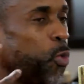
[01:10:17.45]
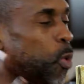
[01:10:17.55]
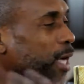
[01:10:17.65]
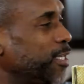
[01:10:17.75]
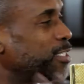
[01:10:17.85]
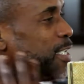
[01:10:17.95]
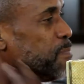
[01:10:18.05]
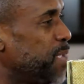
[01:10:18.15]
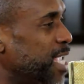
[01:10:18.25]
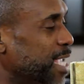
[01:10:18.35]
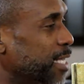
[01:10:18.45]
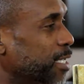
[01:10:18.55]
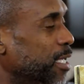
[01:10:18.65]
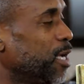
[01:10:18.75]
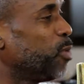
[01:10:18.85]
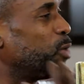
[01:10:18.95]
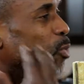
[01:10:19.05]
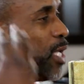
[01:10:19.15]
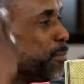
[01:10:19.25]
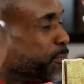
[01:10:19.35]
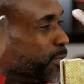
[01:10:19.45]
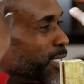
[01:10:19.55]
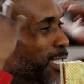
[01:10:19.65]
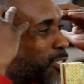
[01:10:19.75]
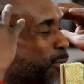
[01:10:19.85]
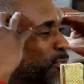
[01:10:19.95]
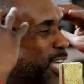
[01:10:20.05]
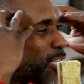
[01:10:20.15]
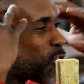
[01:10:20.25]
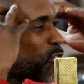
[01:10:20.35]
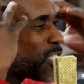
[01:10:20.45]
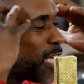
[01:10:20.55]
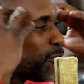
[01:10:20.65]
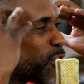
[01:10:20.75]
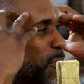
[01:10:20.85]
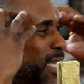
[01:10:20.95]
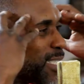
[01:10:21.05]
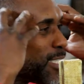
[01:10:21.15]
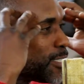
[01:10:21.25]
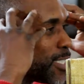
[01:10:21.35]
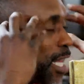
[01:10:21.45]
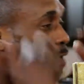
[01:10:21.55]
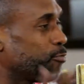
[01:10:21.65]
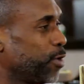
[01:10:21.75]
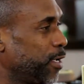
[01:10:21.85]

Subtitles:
What does it mean when we subject yourself to mental slavery?